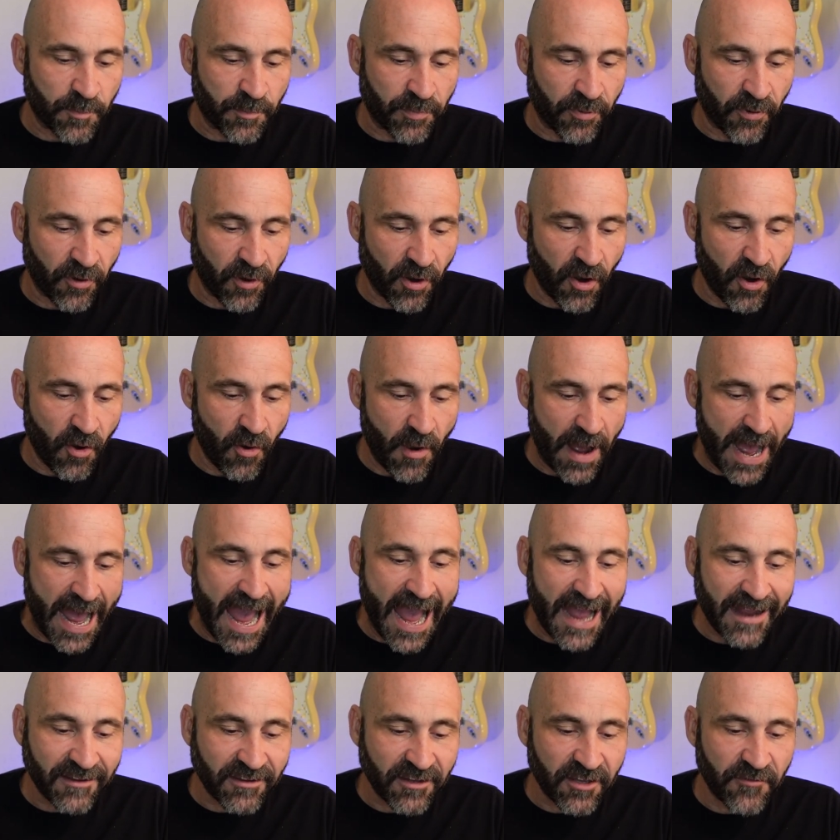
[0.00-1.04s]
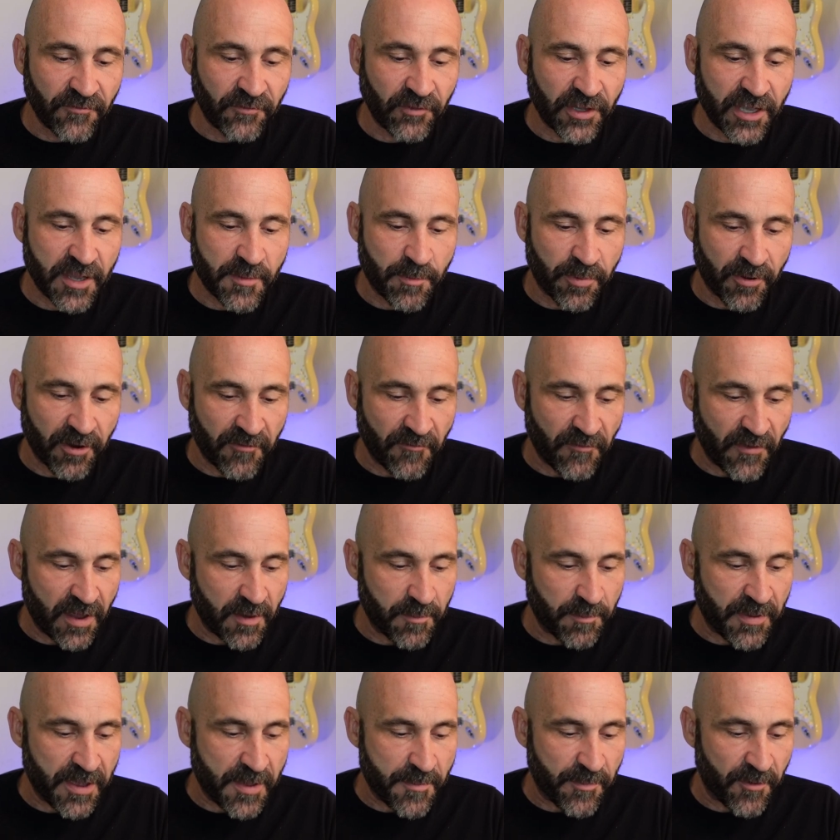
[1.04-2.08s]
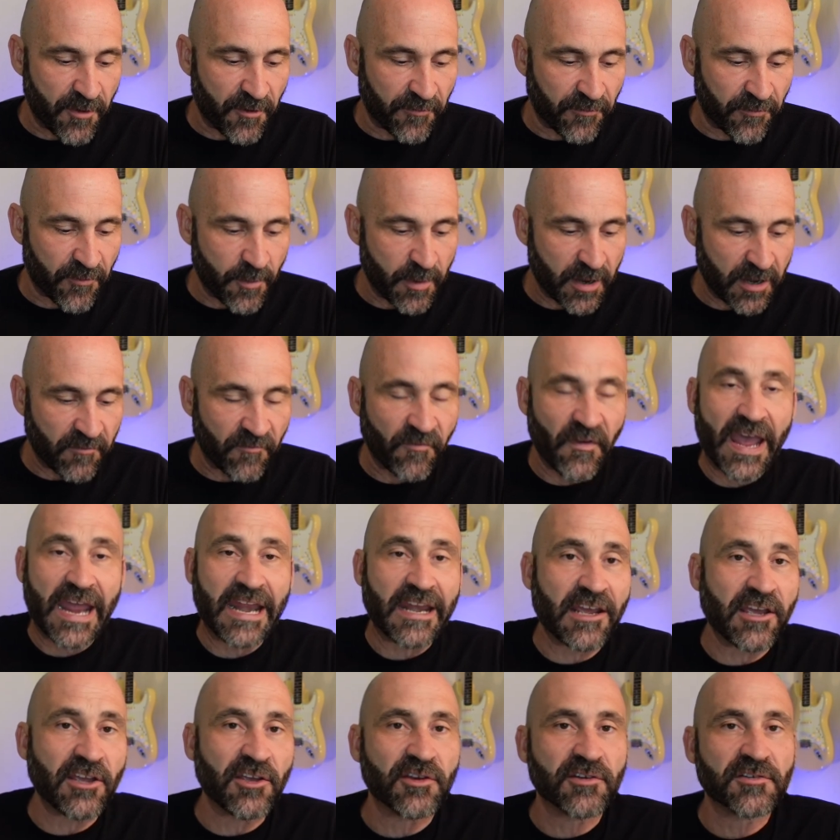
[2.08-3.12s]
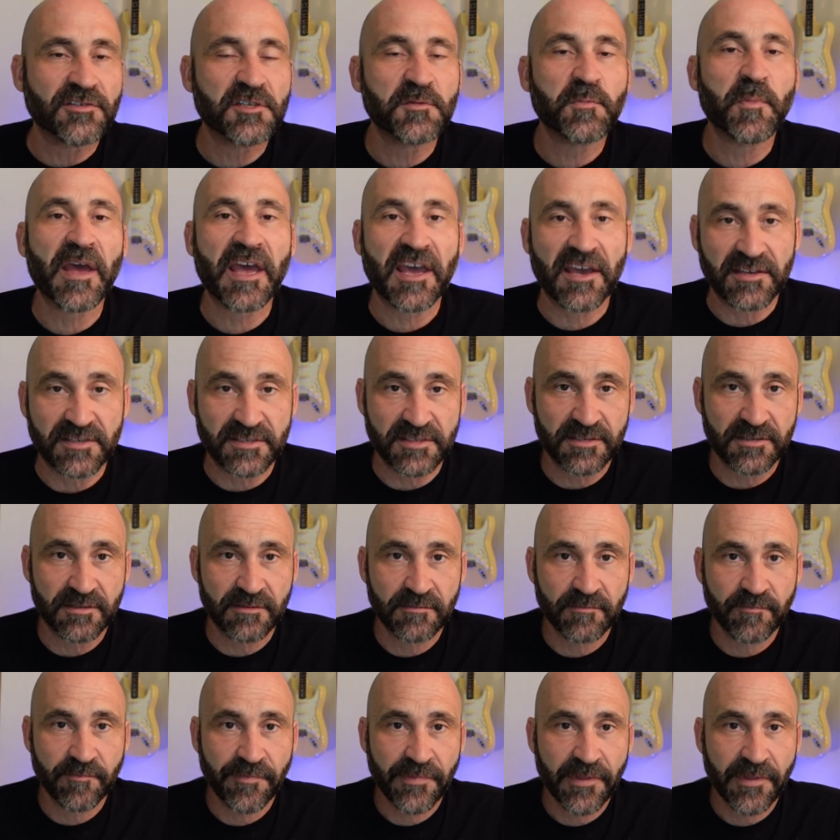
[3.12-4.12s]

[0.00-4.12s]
proactively prevent people from invading your space.